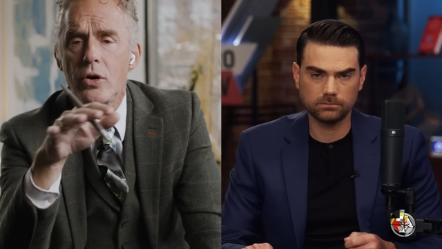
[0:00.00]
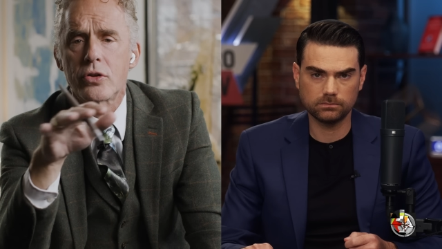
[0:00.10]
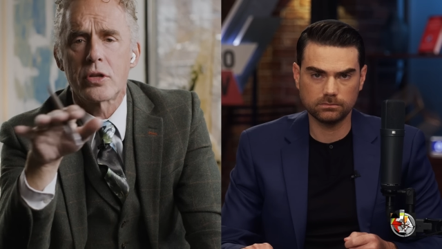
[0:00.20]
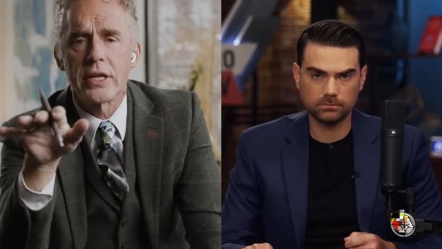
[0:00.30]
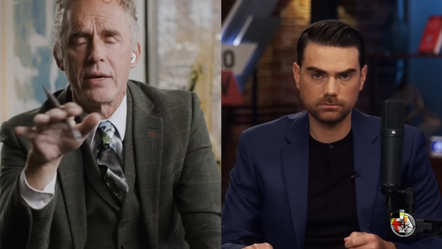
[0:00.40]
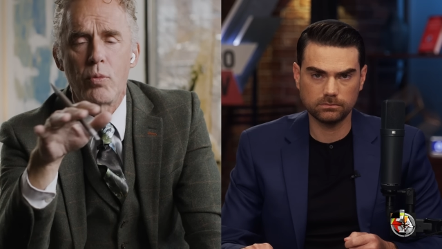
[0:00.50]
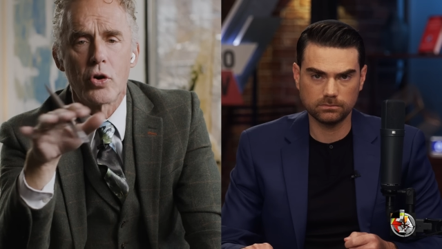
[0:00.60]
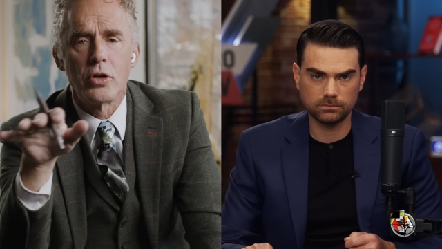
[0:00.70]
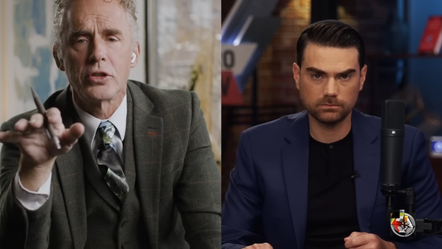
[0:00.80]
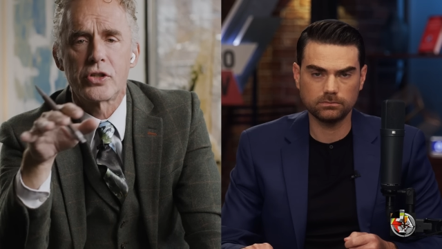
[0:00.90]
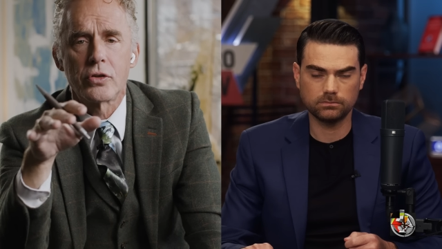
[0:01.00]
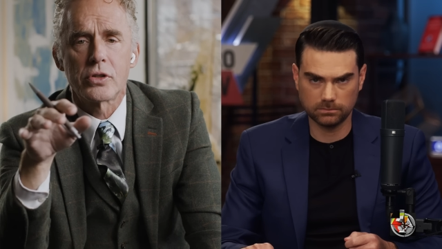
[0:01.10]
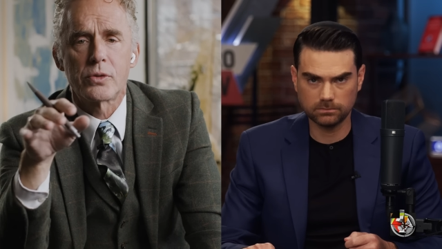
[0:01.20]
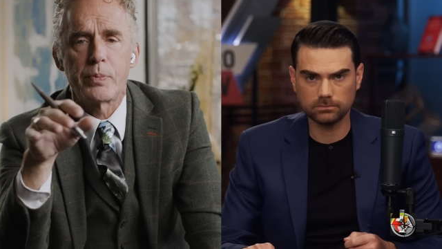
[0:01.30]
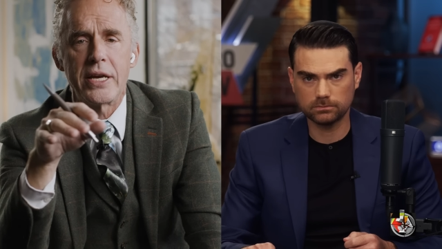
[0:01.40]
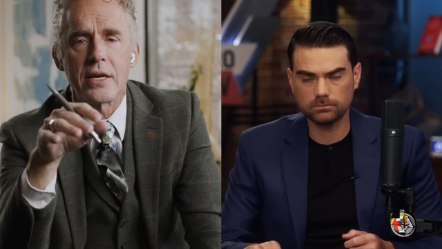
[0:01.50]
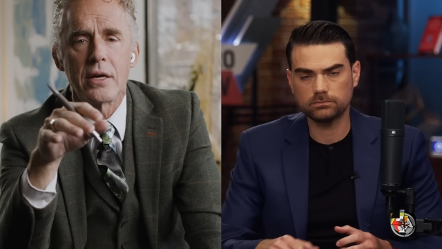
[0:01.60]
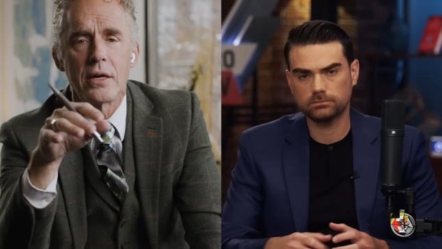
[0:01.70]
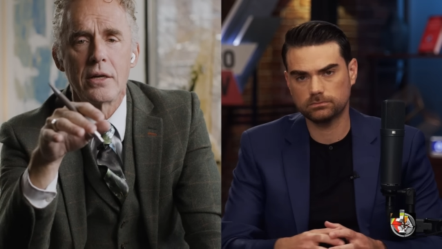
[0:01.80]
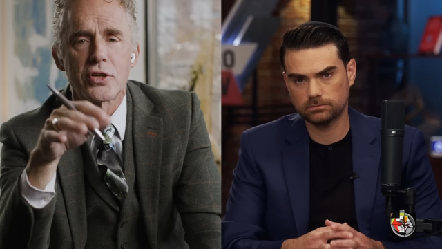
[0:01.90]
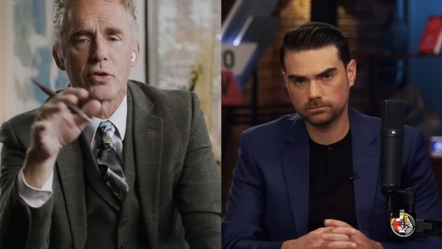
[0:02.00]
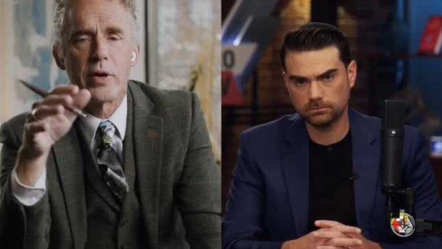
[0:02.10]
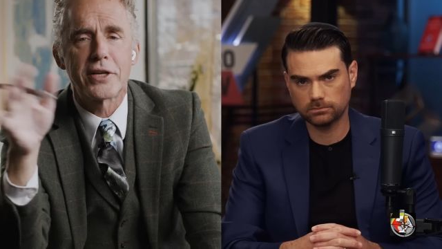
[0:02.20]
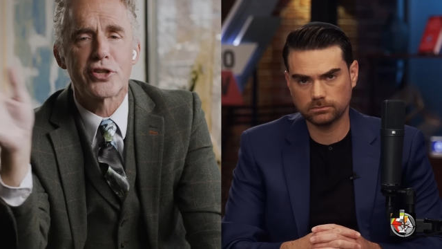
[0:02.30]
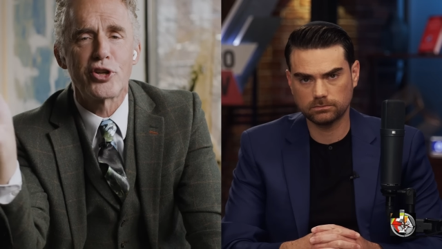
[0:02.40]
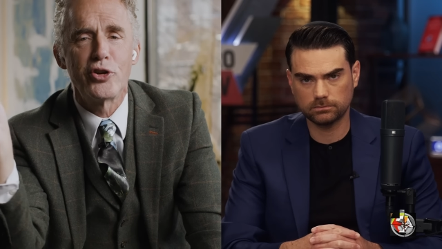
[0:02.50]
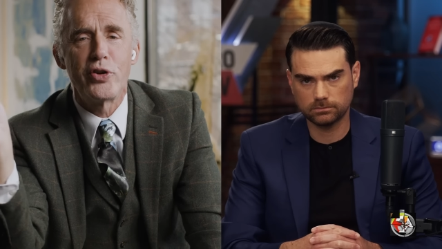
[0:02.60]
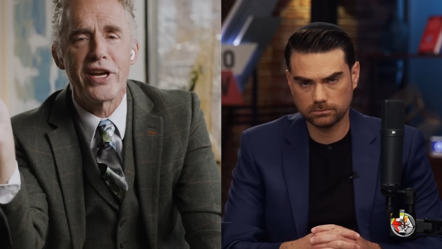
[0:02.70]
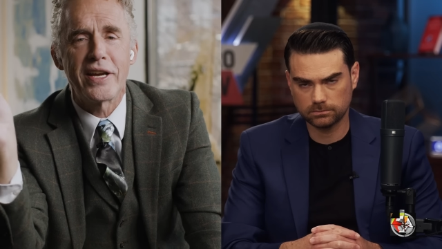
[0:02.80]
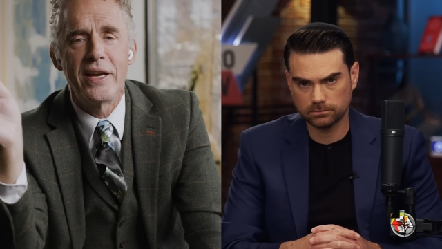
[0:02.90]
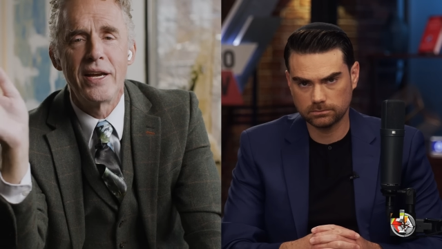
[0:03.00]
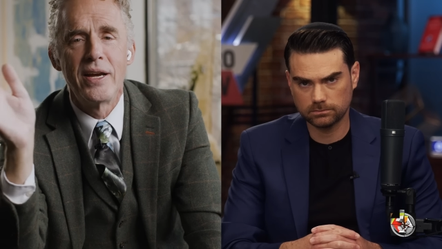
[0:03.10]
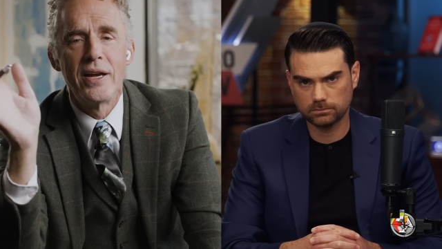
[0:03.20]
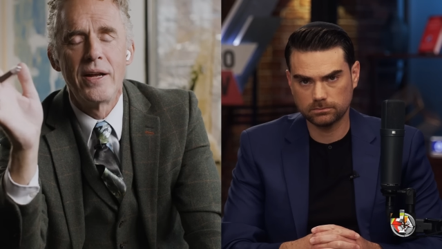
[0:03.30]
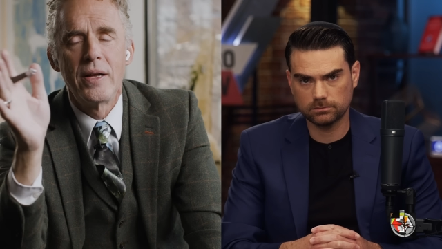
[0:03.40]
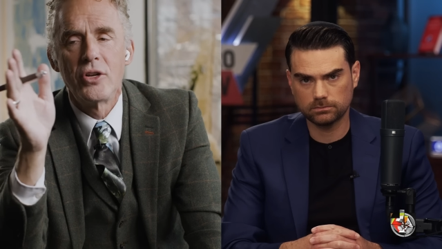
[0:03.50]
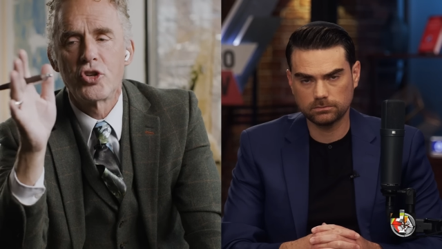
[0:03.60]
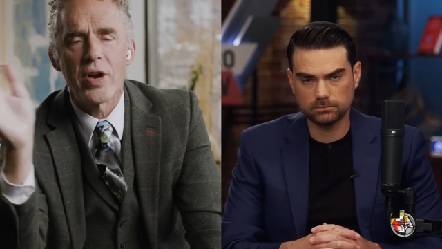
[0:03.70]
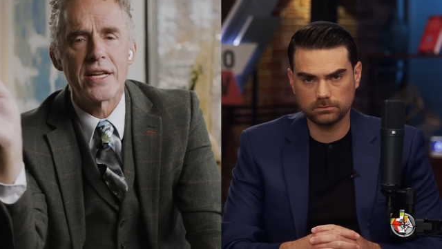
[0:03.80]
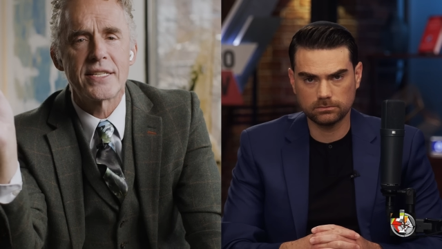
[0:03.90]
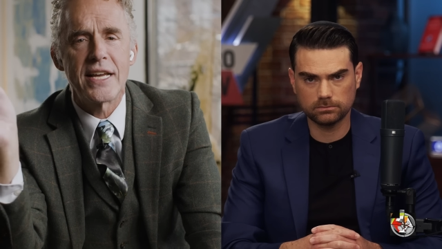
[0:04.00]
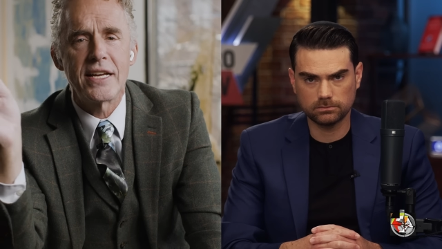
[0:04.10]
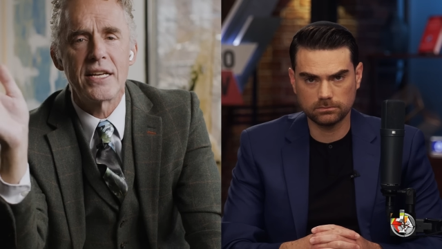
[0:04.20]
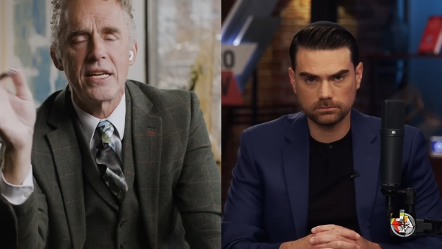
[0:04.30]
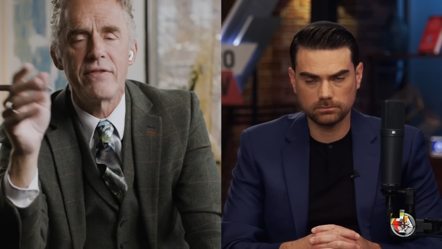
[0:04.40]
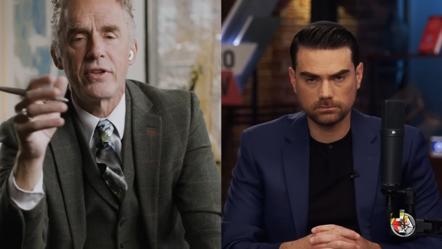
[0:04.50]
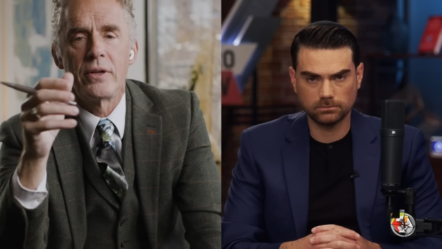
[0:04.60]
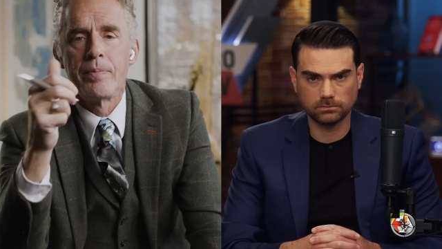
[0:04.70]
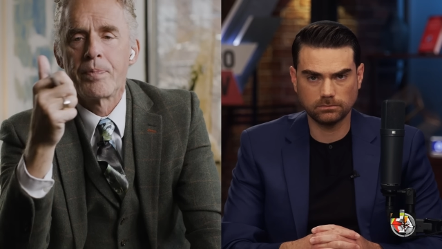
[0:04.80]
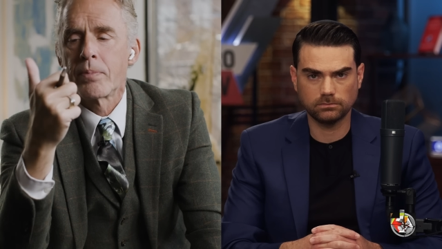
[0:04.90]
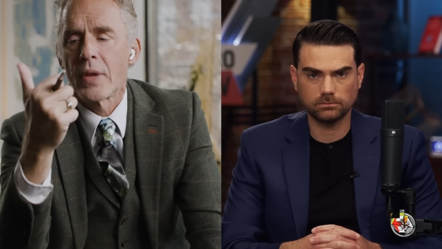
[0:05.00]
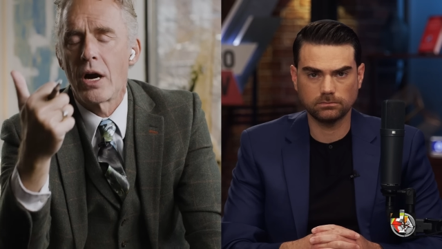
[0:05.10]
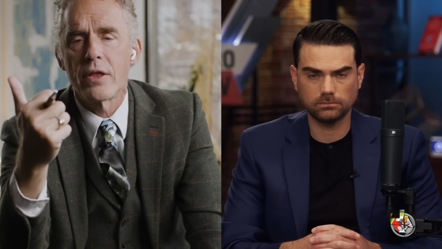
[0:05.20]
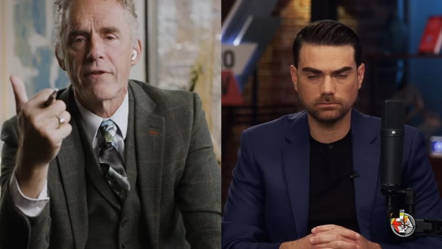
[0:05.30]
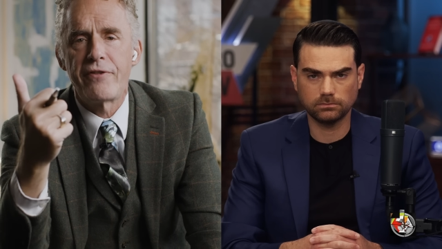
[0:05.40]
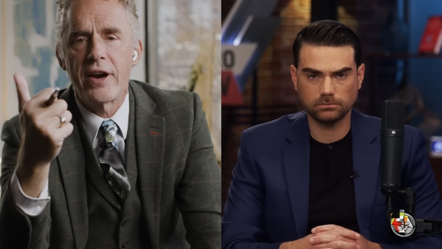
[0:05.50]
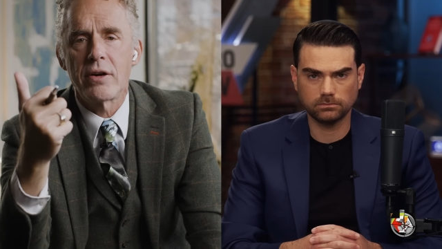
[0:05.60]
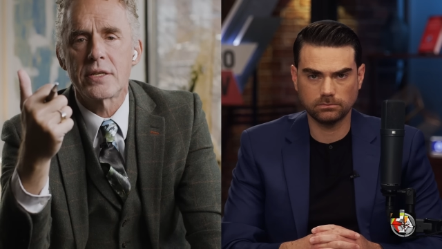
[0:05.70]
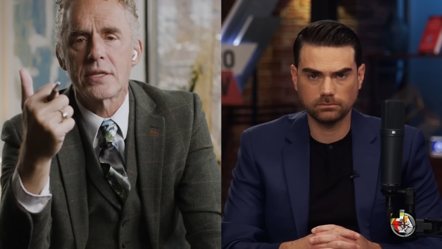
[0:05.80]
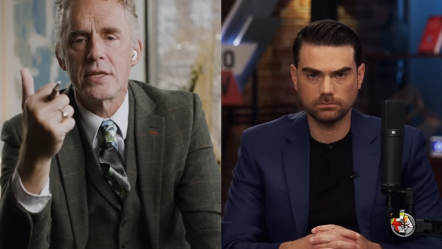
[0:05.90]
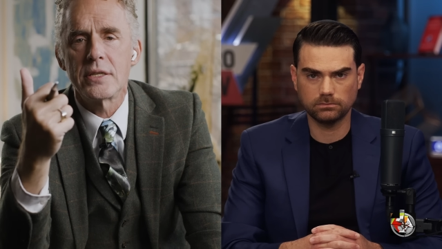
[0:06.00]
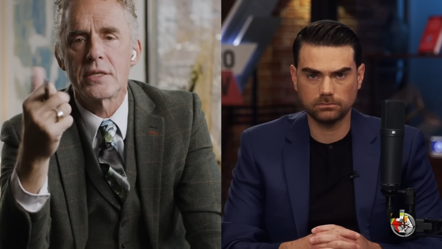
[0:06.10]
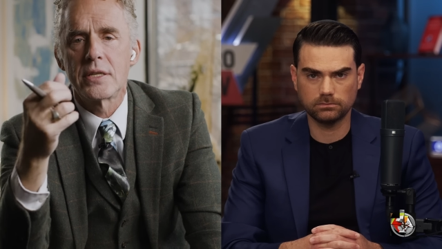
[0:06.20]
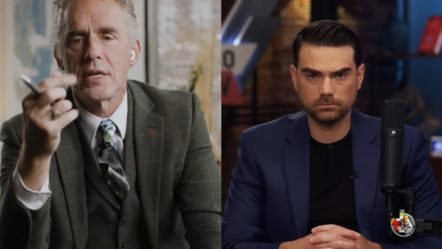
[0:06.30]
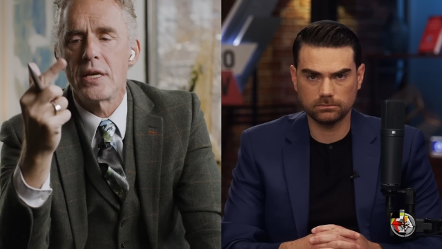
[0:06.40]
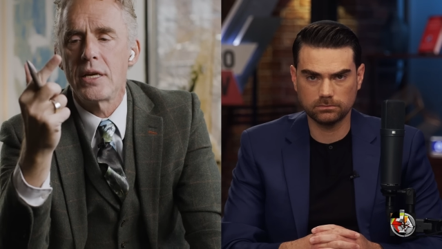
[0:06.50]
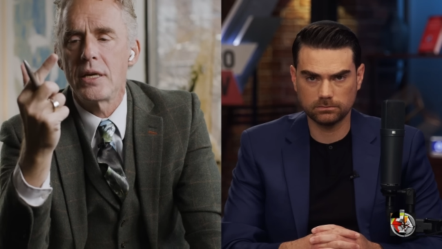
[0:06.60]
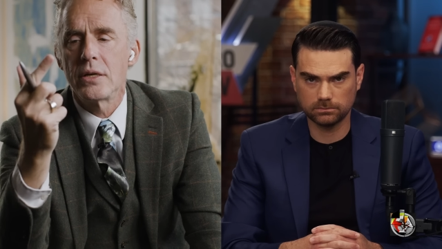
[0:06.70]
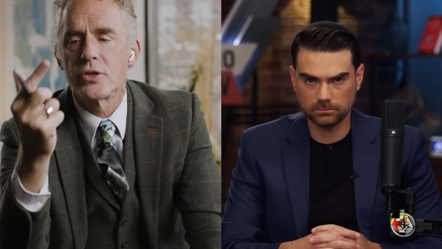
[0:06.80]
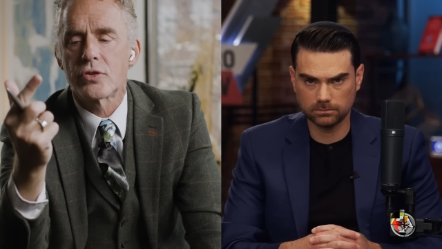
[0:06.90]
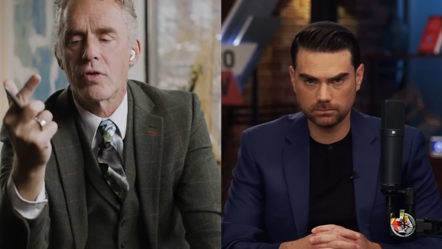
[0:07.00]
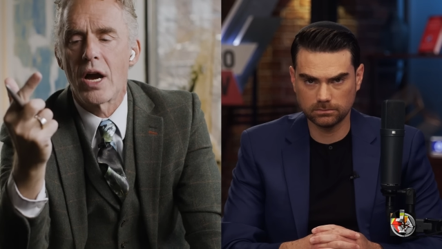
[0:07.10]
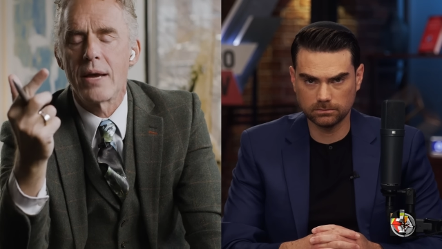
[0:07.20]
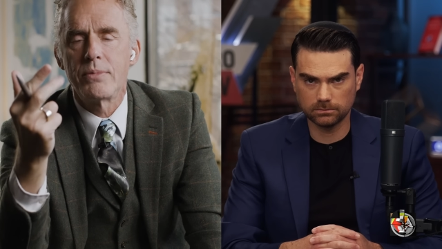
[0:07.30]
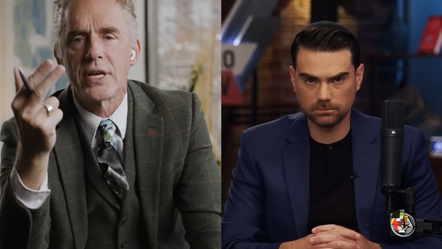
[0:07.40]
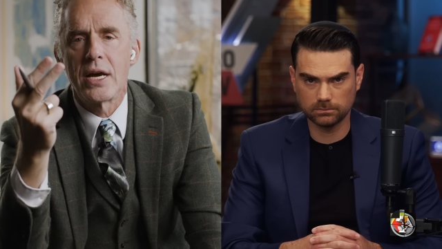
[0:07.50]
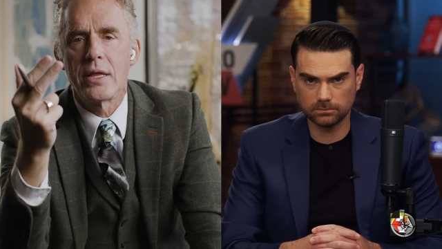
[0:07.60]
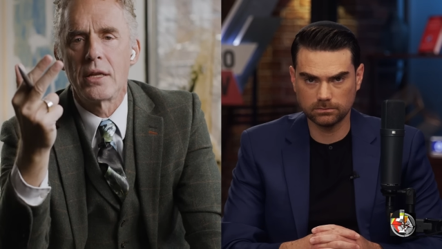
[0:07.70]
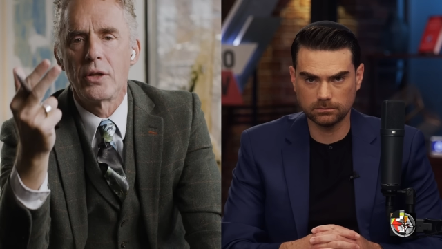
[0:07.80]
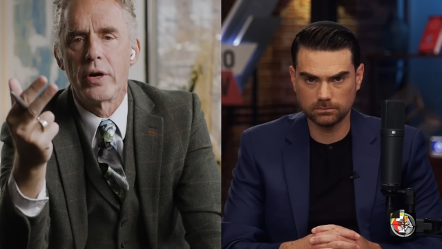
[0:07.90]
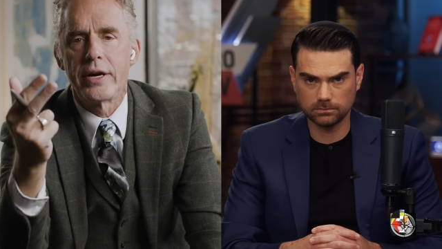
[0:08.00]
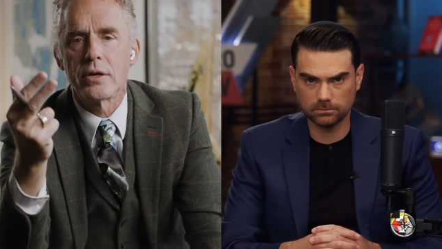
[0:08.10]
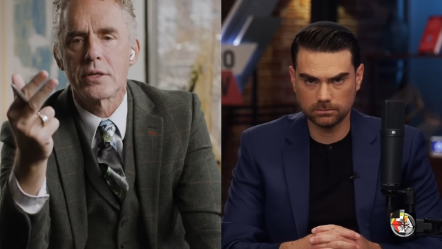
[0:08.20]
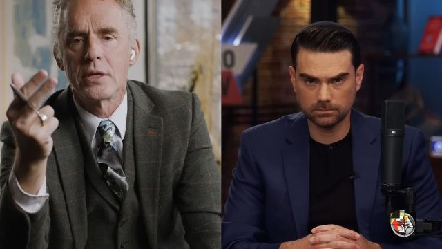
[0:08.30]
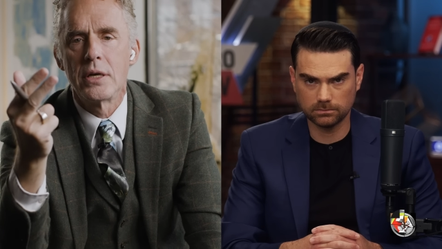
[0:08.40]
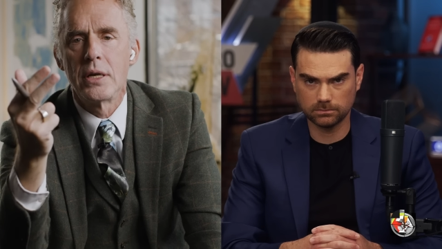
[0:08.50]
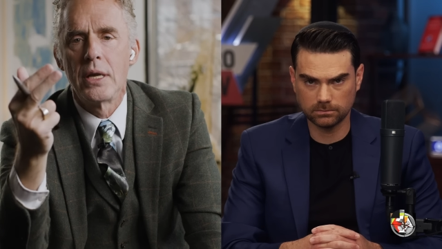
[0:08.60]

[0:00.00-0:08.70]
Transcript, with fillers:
Speaker 1: earthly world, so to speak, so excluding transcendent evil, are the Pharisees, the scribes, and the lawyers.